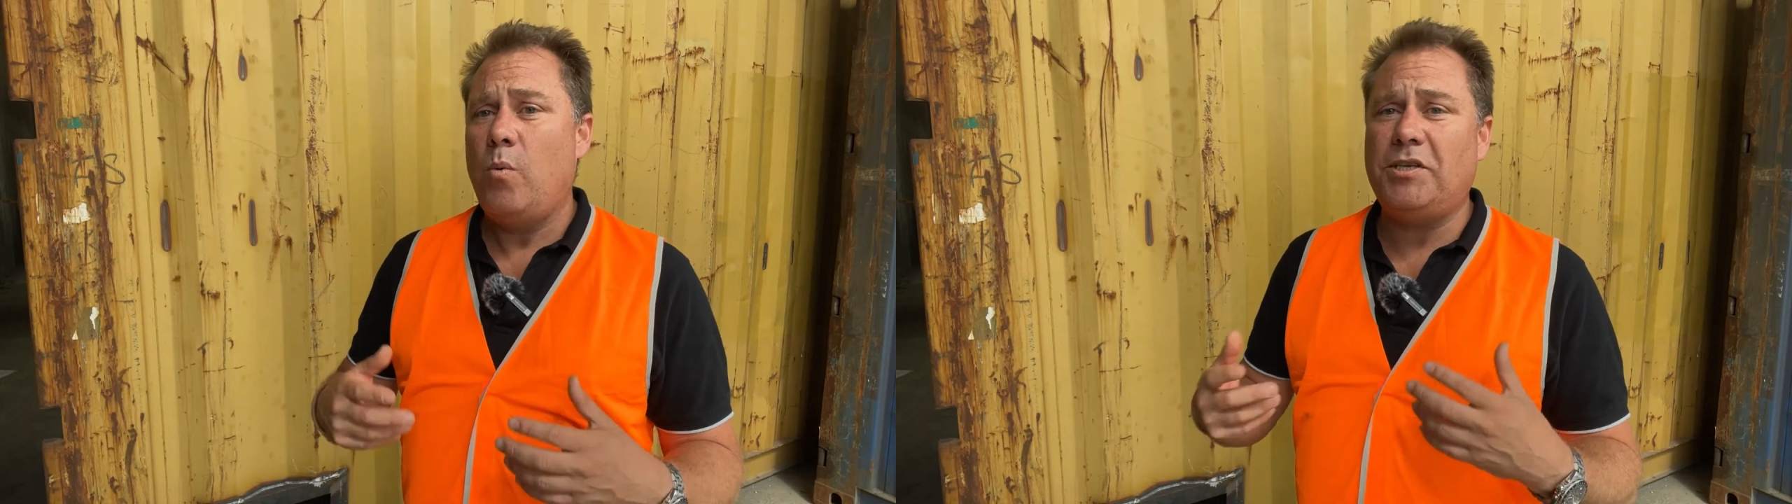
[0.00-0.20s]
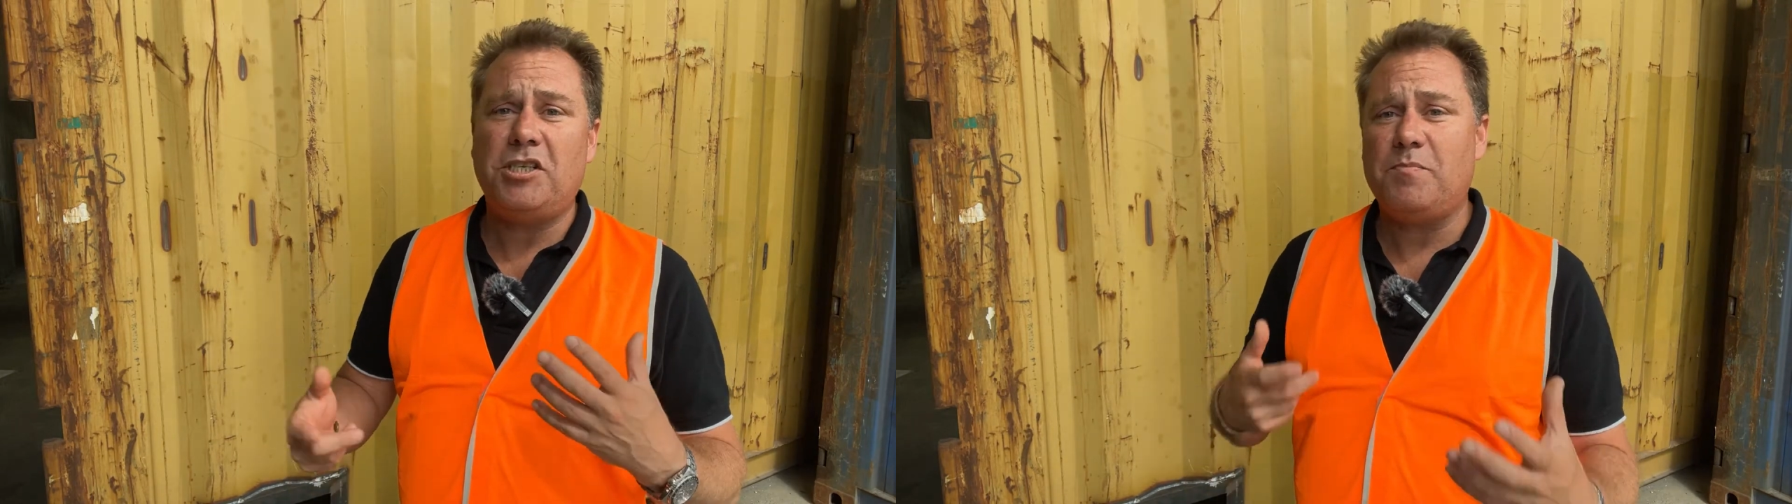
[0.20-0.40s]

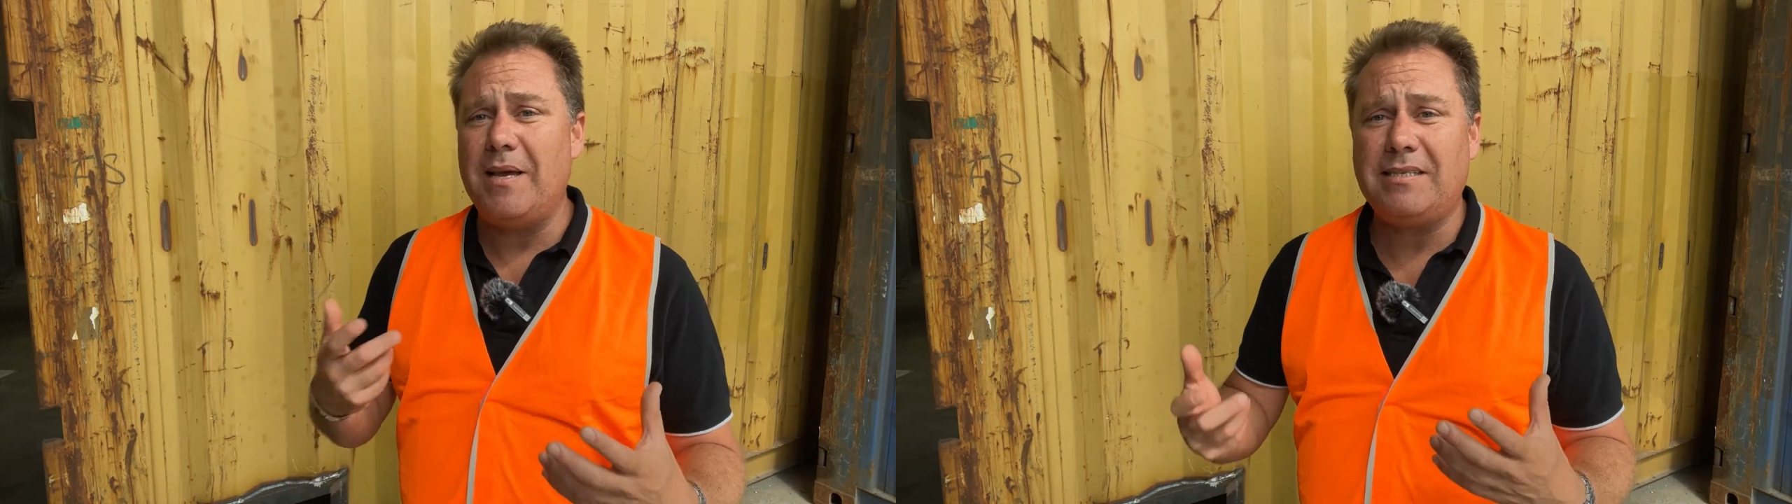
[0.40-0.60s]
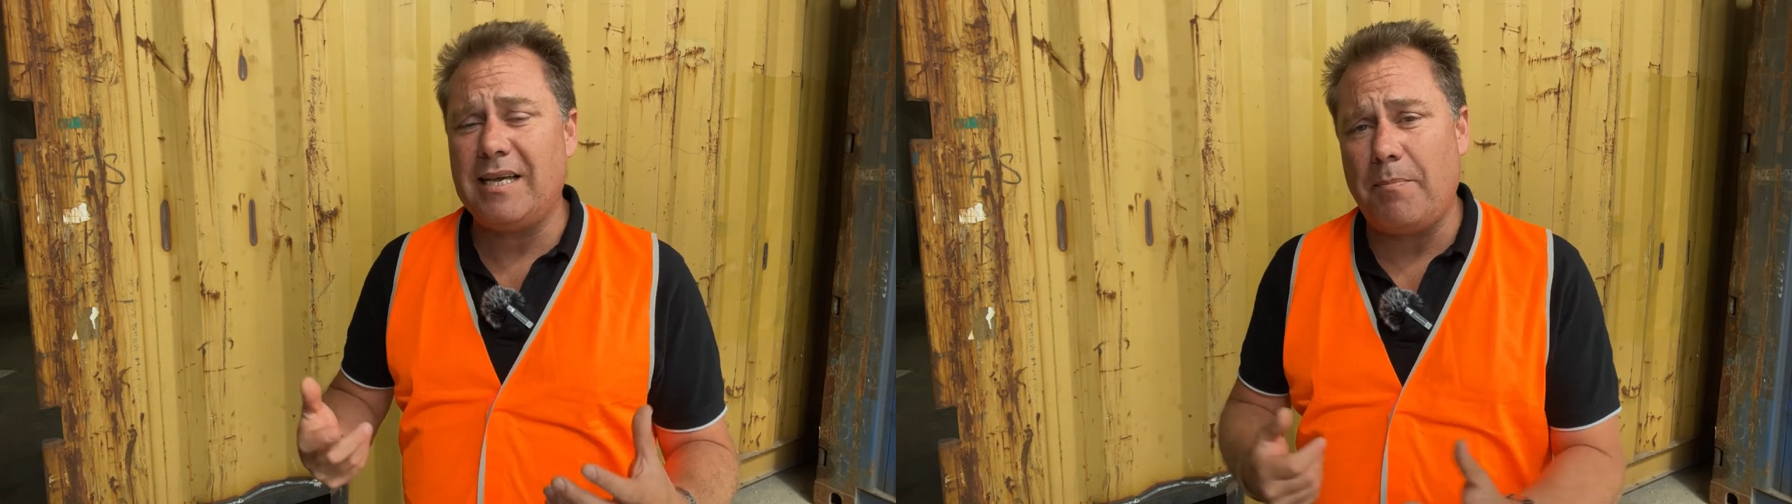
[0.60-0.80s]
which is
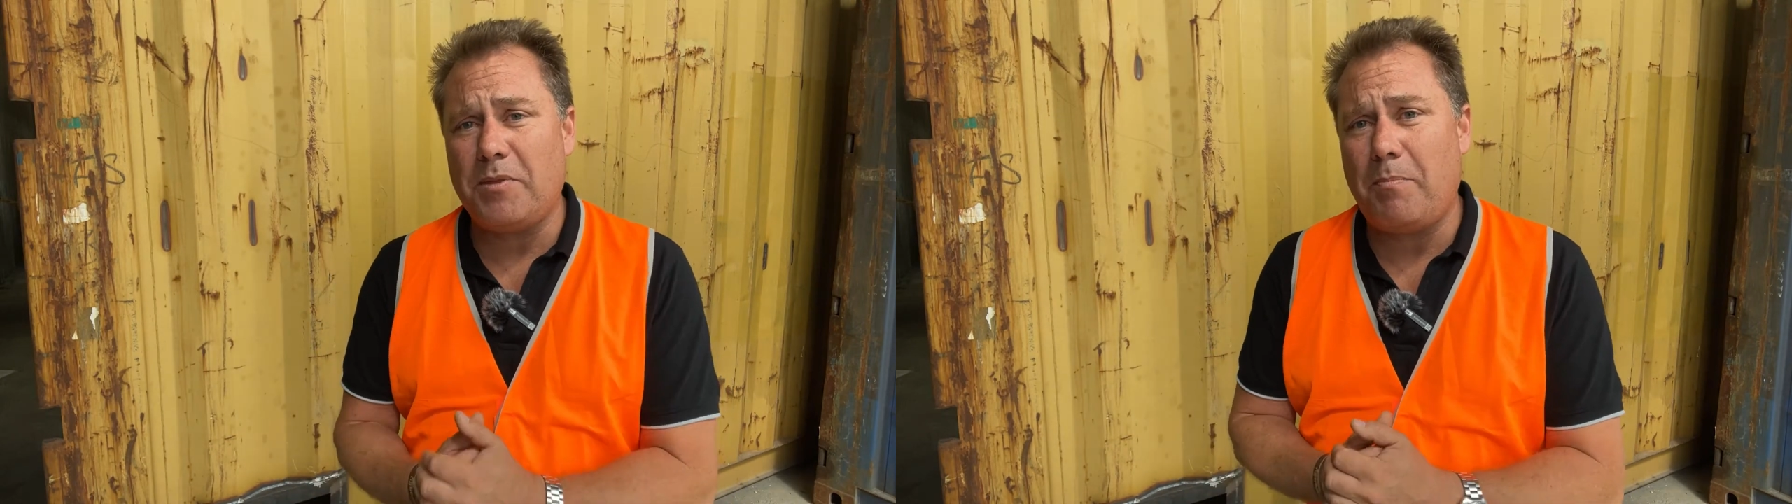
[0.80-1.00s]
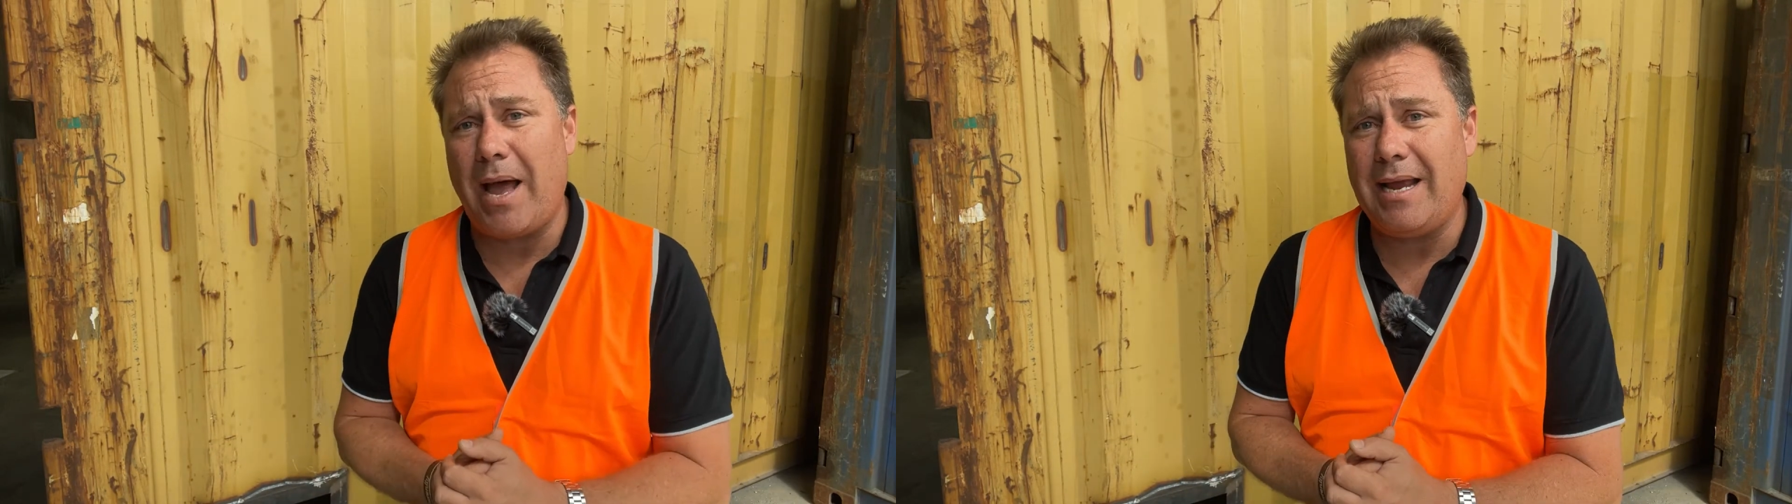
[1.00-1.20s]
messing up
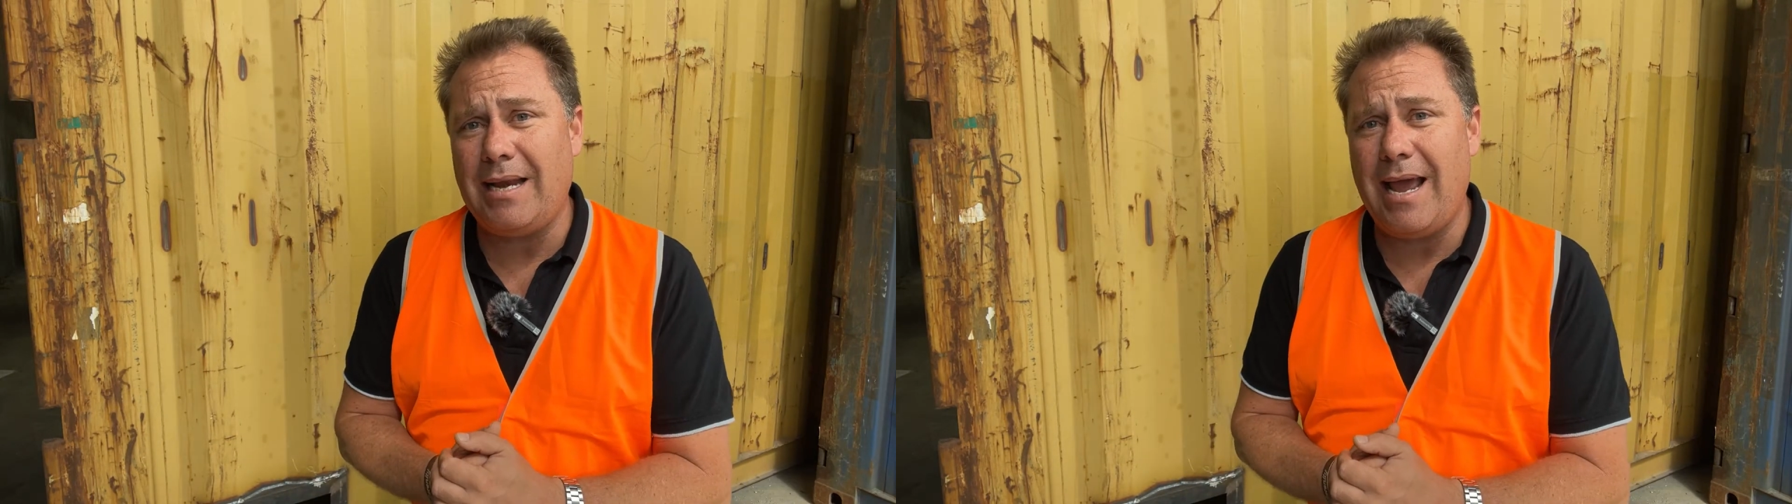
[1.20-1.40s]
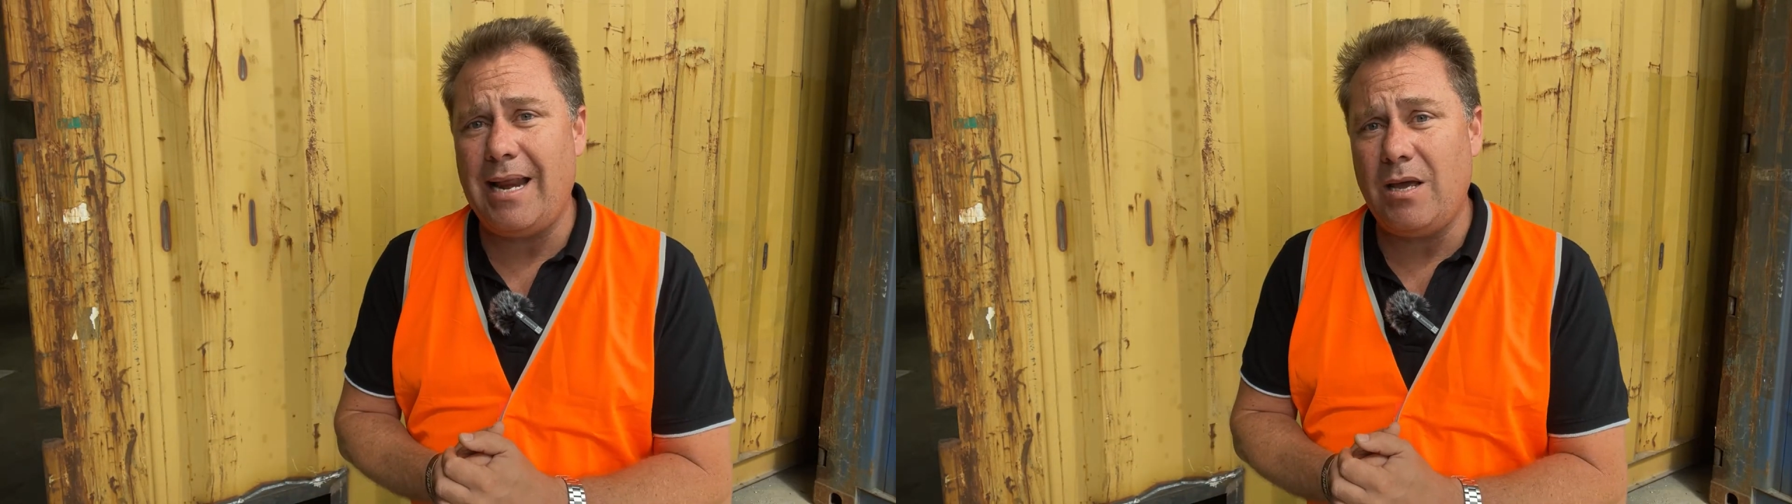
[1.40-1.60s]
the
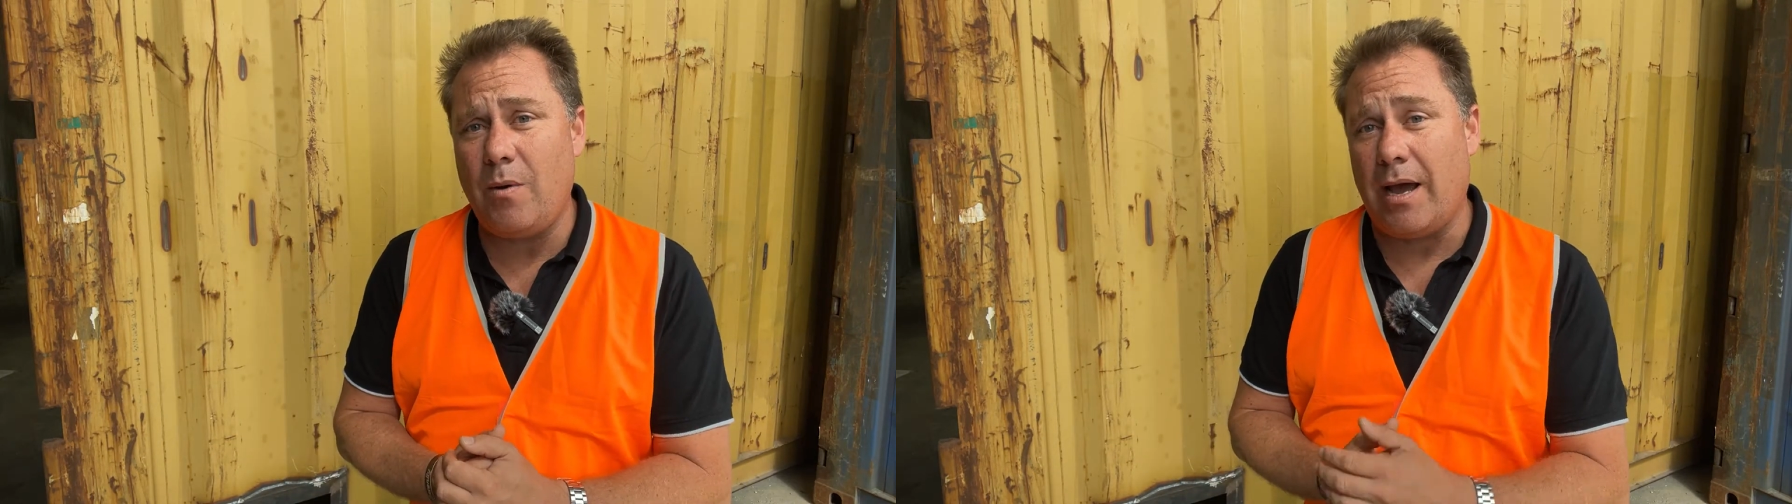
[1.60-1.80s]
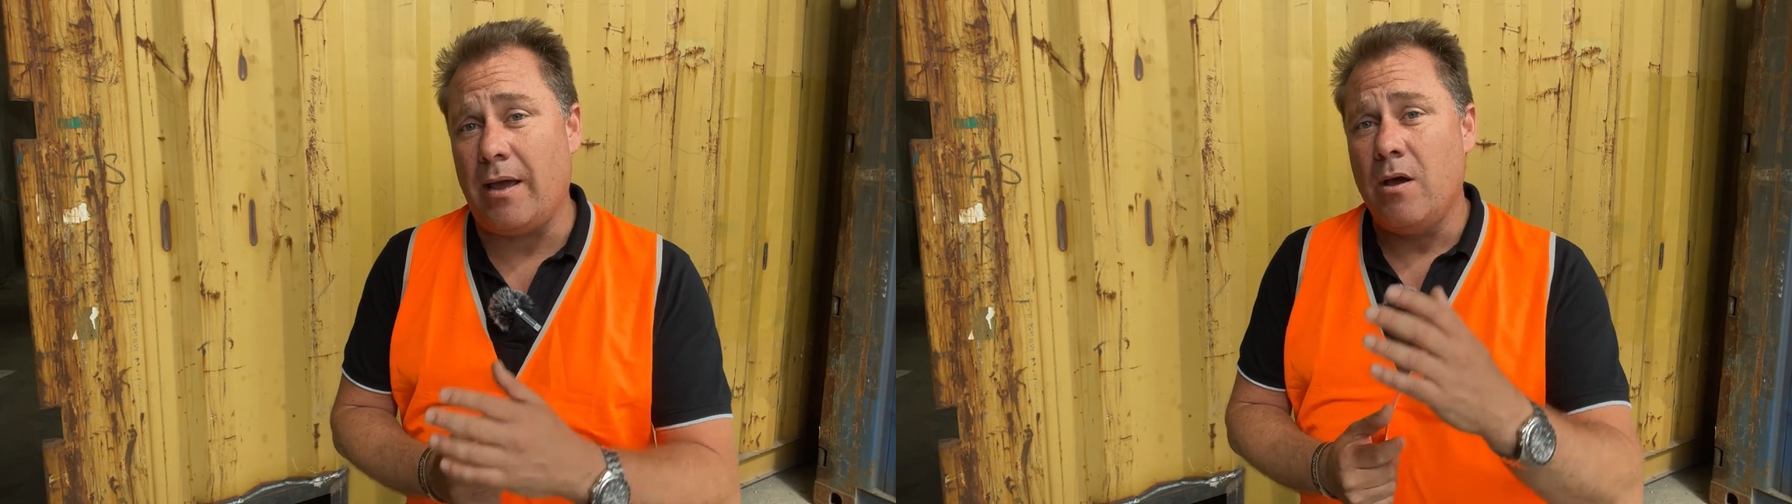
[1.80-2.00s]
paint
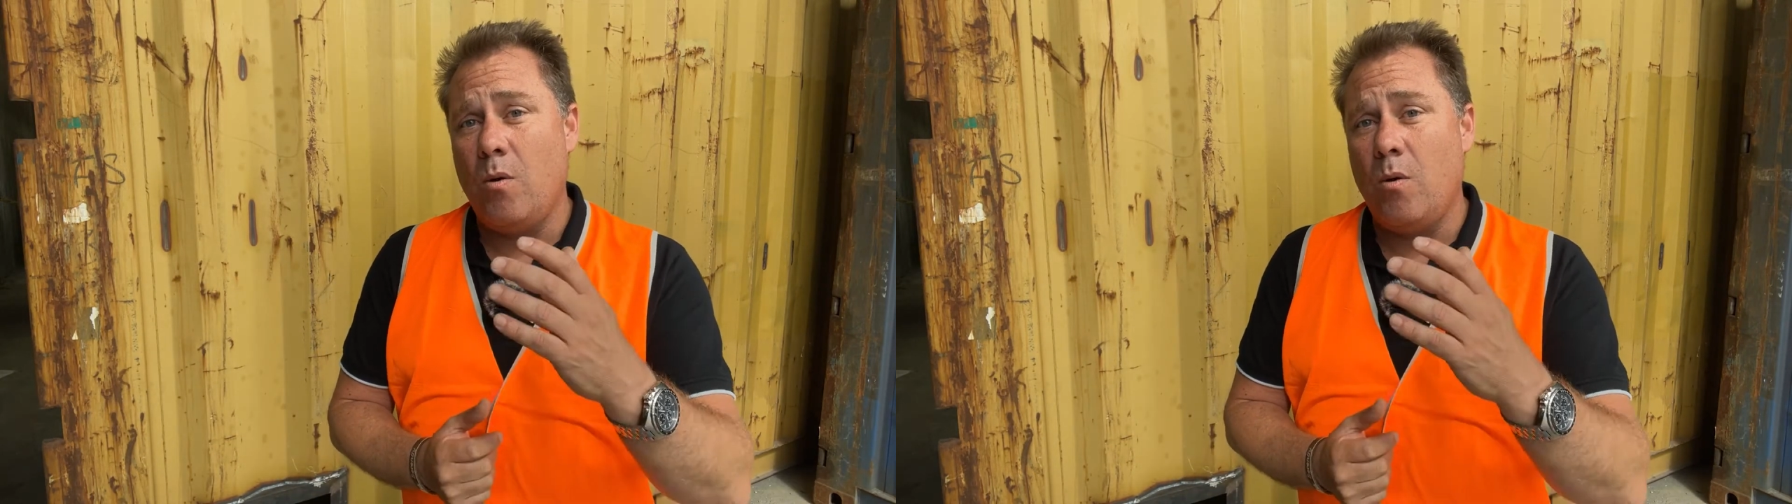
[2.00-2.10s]
anyway.